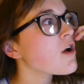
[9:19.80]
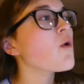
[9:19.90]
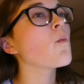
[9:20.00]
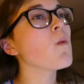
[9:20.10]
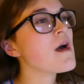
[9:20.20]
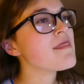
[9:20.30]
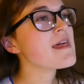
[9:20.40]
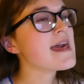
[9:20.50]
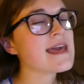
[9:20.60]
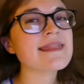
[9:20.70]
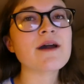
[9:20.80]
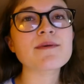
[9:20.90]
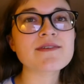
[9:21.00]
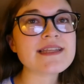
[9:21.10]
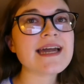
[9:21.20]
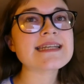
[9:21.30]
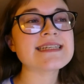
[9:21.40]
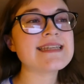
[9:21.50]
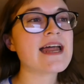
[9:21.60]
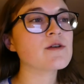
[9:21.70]
one thing that we really gotta
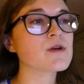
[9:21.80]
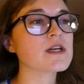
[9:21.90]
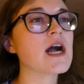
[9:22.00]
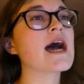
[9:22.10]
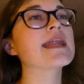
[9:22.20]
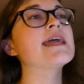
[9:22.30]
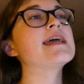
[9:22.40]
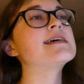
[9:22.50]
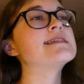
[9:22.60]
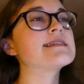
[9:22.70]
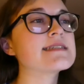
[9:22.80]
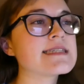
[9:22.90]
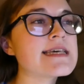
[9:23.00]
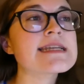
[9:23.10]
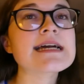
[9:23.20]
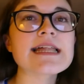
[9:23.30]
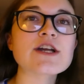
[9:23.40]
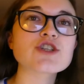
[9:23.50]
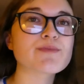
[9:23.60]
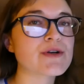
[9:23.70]
sit down and work on is
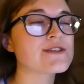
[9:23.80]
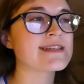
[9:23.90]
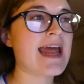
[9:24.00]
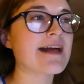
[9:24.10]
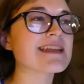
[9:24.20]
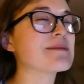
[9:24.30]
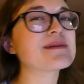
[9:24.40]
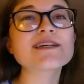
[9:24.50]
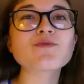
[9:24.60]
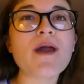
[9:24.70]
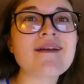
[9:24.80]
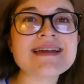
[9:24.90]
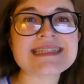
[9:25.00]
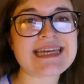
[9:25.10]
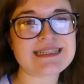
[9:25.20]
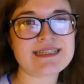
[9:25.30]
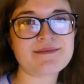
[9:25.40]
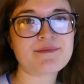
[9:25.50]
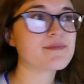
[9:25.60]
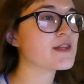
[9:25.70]
Sinclair's personality, because where is it?
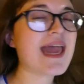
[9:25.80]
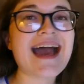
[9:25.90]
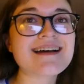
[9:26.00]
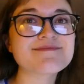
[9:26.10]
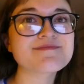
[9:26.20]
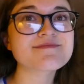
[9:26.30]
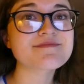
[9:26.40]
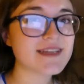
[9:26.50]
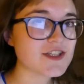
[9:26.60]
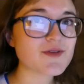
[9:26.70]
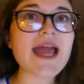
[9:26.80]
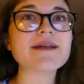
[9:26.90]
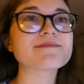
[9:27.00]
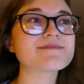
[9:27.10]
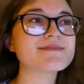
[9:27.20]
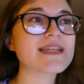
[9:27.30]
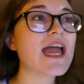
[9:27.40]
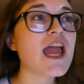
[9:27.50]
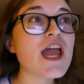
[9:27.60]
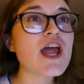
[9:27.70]
Yeah, that's right.
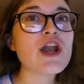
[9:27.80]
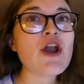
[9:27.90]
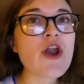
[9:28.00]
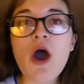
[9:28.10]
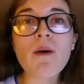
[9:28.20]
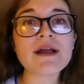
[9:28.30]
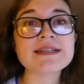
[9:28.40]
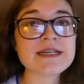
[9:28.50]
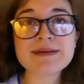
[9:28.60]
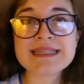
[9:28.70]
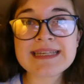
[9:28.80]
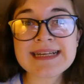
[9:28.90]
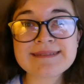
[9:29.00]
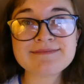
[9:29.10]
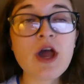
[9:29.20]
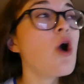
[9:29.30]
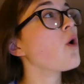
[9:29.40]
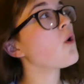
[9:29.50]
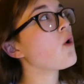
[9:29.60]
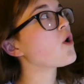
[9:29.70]
Nowhere to be seen.
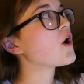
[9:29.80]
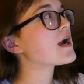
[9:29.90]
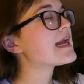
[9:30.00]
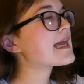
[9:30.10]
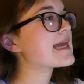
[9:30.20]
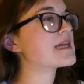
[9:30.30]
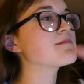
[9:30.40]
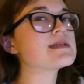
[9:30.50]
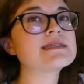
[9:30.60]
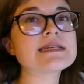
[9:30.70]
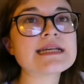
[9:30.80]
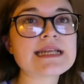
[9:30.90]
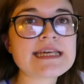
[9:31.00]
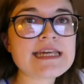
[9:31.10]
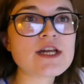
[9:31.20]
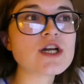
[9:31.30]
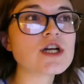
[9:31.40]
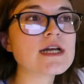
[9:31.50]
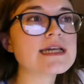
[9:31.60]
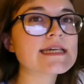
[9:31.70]
Or it can be seen
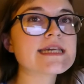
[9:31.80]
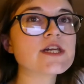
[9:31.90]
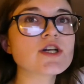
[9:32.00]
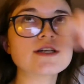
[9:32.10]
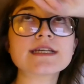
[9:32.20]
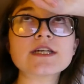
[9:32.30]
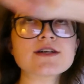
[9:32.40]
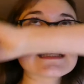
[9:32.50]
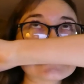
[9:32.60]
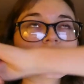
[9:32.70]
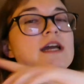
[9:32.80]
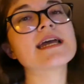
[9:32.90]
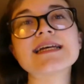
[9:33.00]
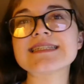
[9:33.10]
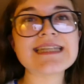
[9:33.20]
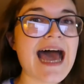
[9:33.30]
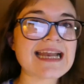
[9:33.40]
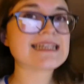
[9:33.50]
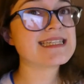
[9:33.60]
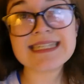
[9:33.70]
here, here, here, and here. It's
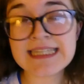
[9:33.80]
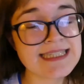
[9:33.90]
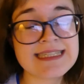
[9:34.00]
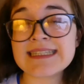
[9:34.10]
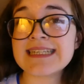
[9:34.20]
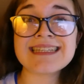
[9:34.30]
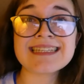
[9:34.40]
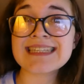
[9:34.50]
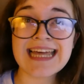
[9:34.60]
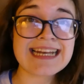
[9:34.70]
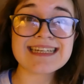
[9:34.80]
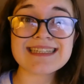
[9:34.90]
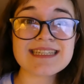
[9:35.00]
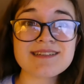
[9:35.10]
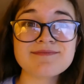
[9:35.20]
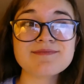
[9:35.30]
not consistent in the slightest.